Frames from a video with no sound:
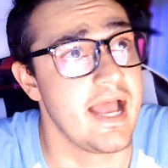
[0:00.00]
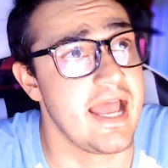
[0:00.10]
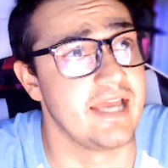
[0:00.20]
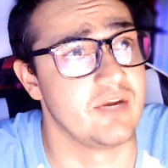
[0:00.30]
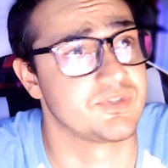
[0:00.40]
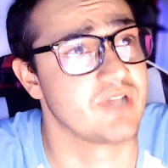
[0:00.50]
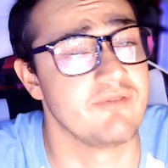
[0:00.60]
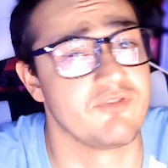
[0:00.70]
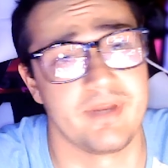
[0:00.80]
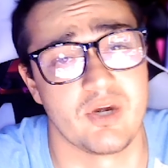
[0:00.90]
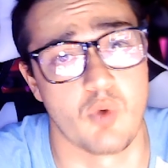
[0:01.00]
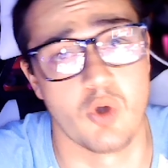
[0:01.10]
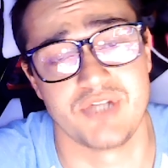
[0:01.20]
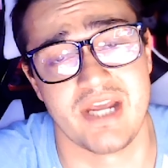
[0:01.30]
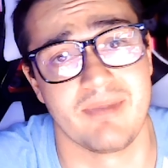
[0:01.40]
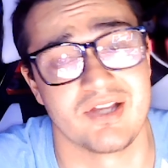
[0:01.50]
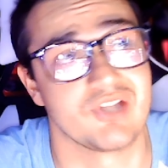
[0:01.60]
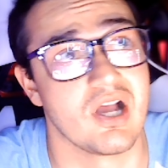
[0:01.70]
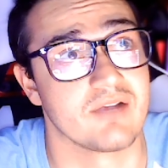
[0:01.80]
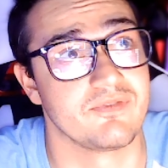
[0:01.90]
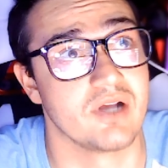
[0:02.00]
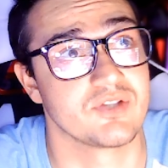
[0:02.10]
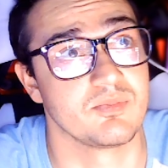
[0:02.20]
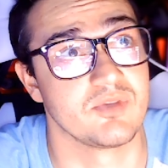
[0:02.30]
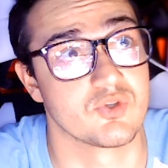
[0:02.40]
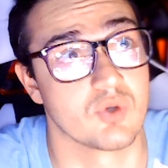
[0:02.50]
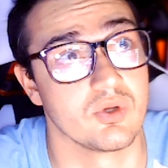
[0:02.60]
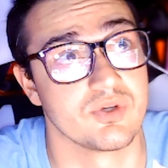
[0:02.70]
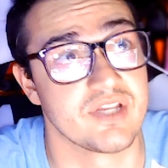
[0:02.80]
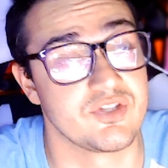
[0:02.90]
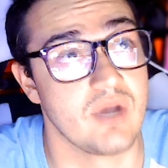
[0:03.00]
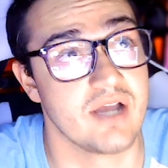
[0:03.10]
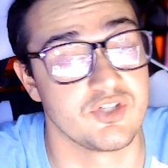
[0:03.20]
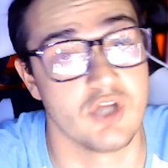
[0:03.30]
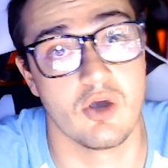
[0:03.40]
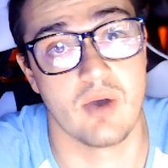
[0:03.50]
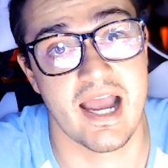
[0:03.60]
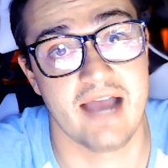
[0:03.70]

And it was time for me to rotate my stock of custom controllers. As you guys know, I